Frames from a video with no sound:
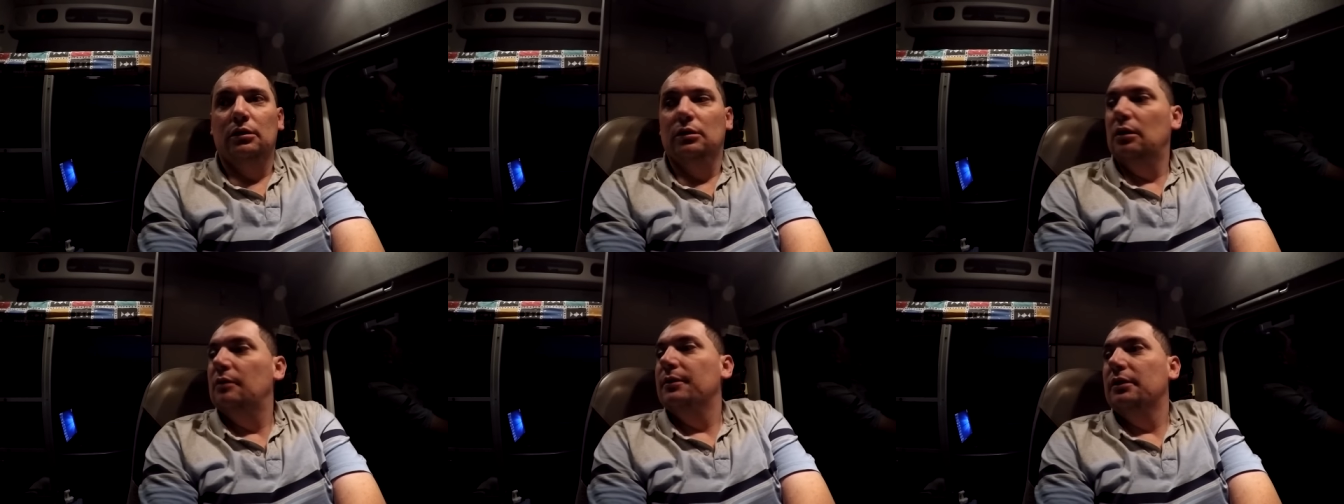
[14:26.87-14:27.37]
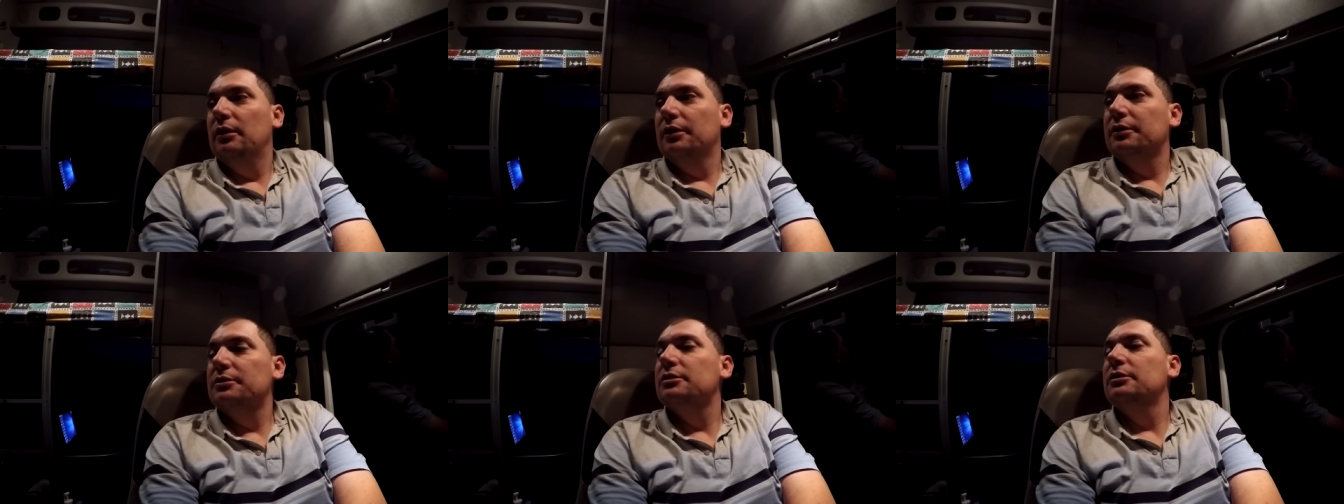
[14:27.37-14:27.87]
I mean, like
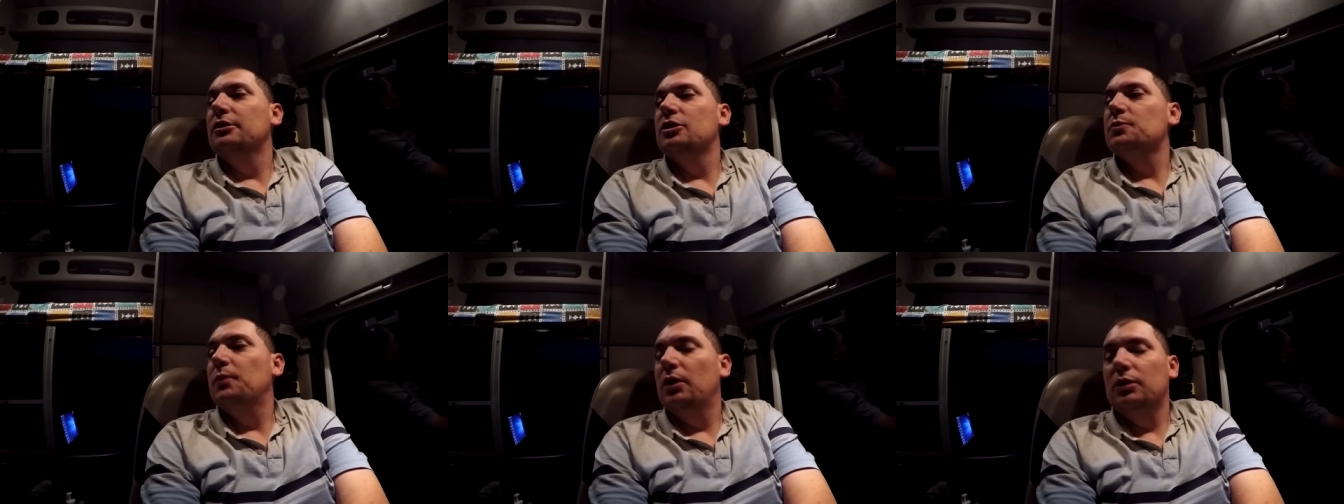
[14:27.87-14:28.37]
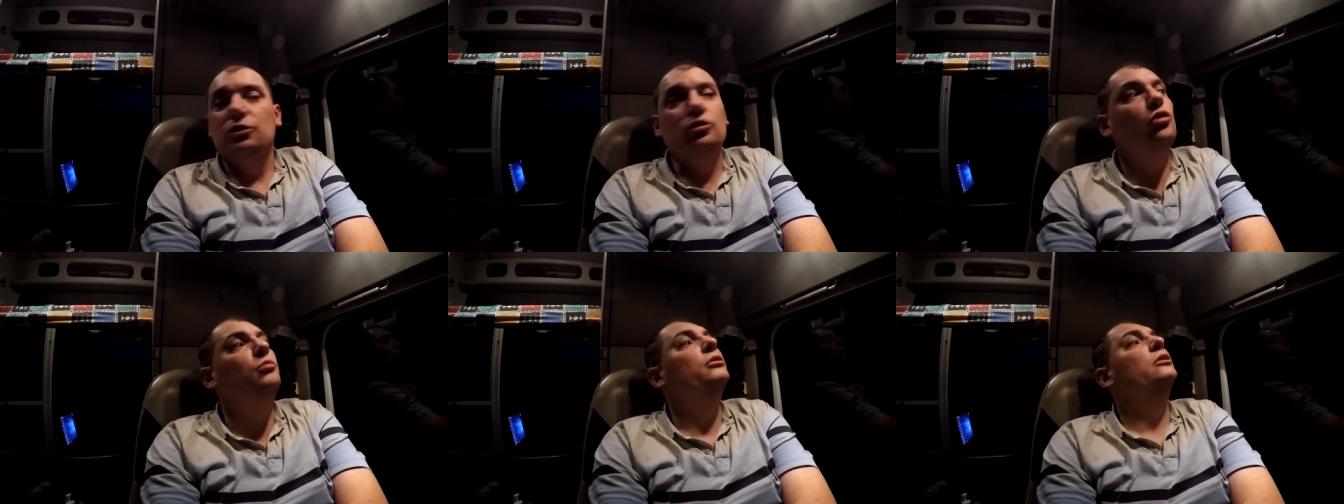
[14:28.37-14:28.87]
I said, this spot is
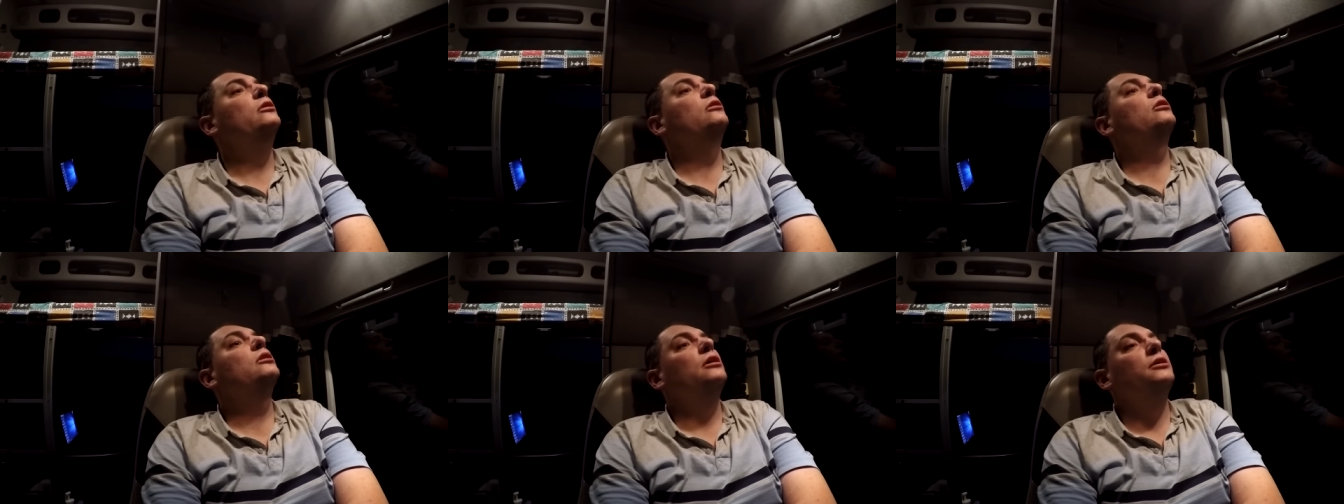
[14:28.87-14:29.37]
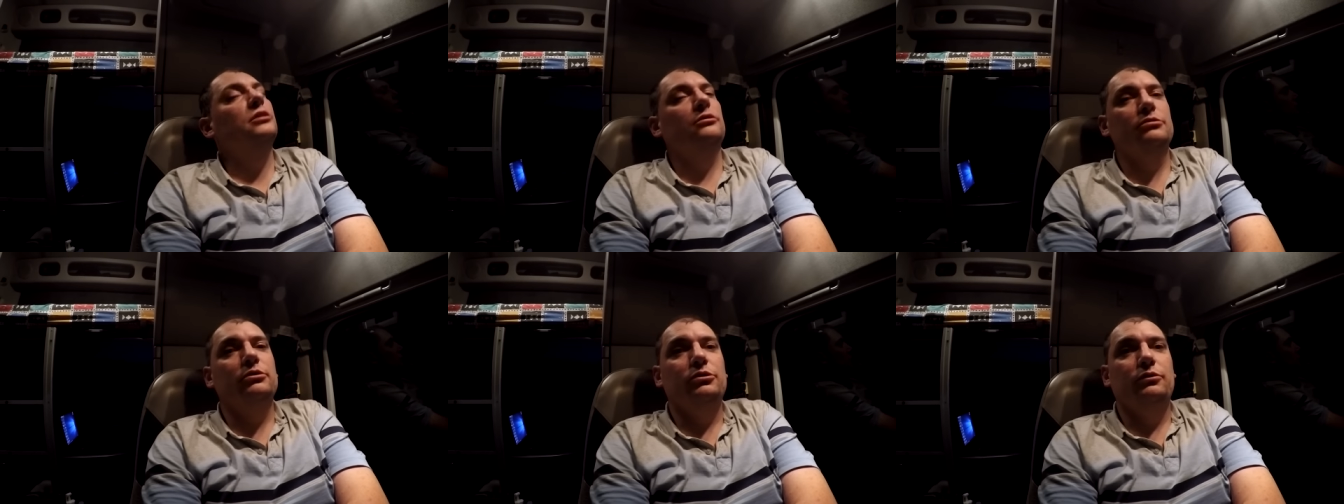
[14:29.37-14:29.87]
open, and look like
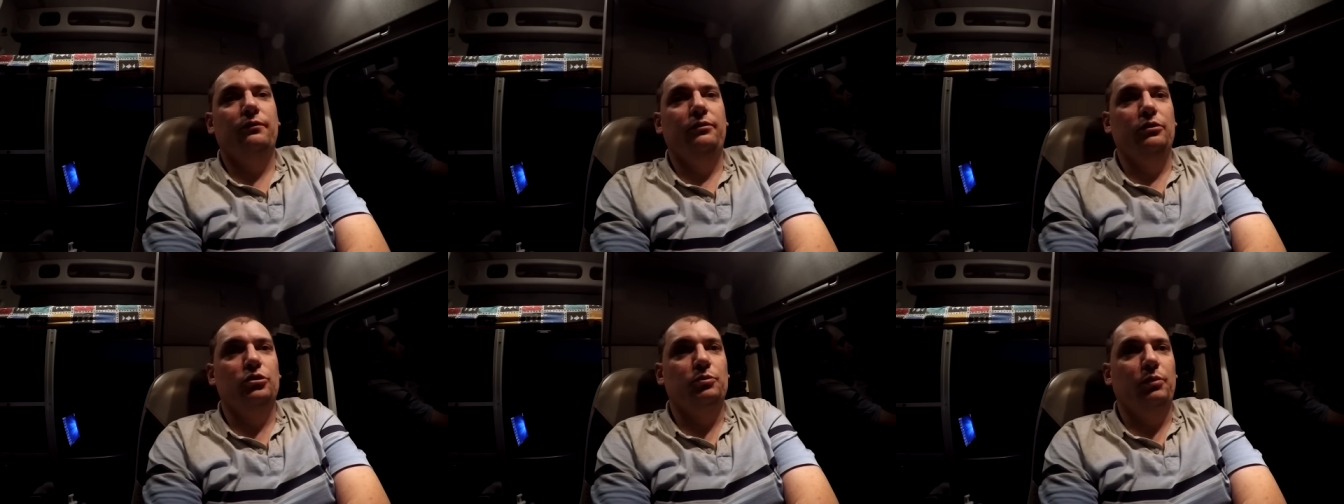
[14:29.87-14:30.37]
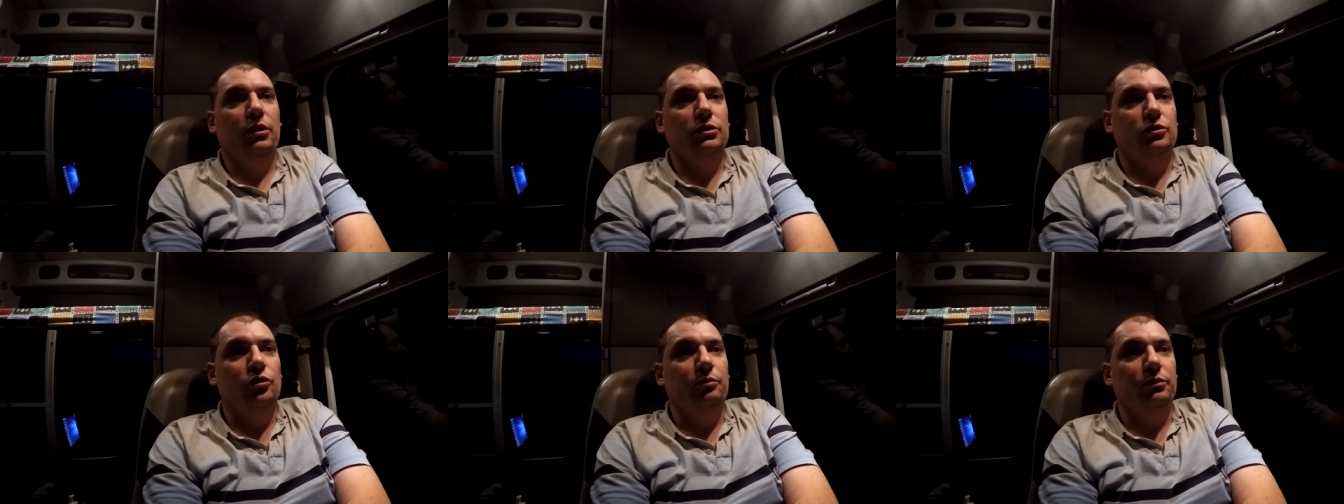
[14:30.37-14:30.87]
there's a few
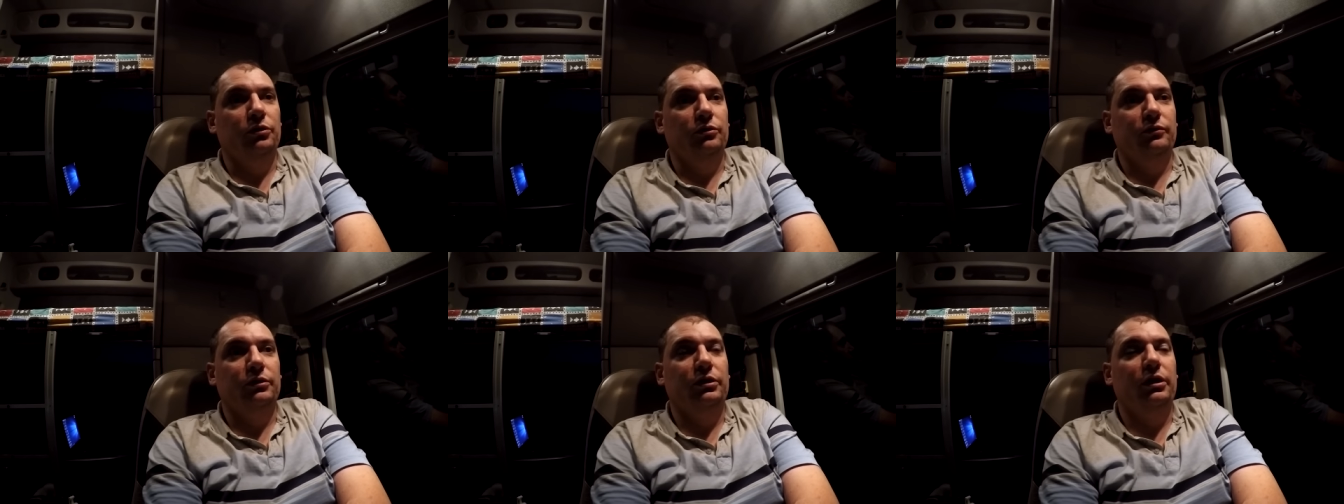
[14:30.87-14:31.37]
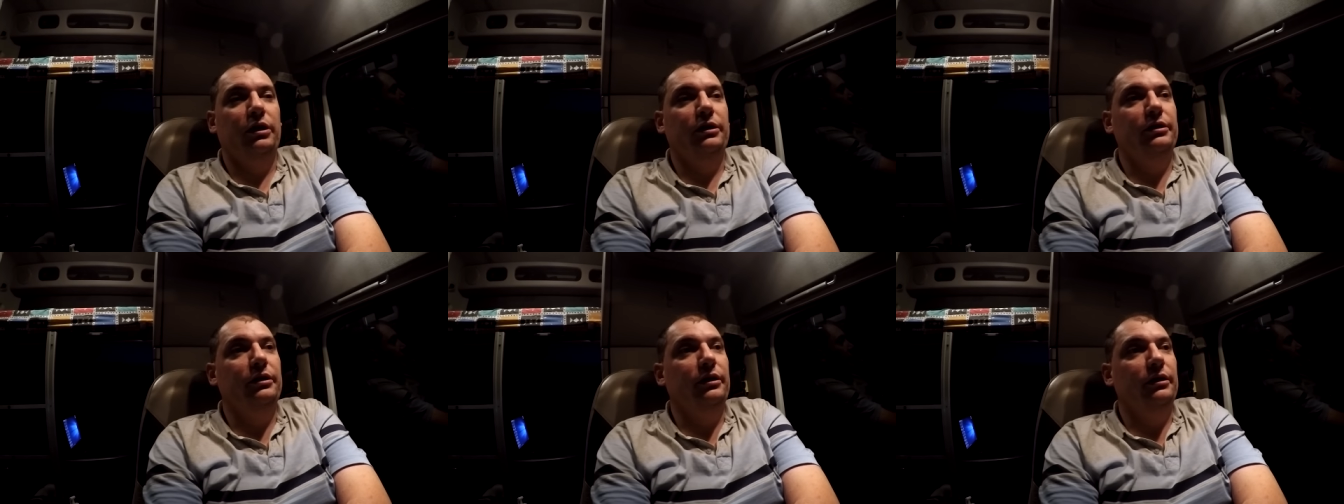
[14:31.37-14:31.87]
spots open over there
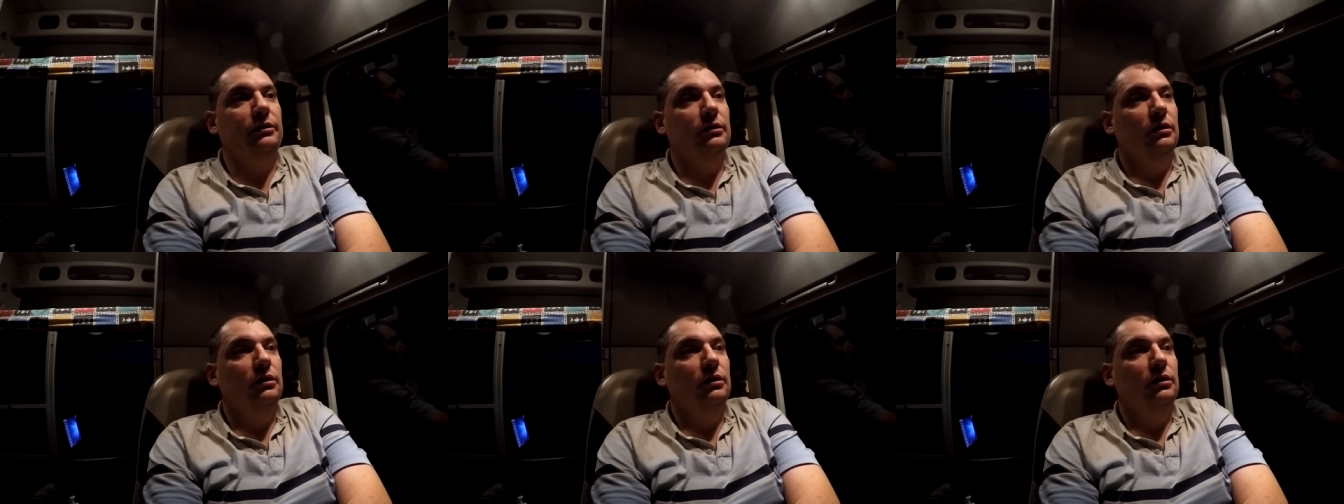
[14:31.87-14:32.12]
yet.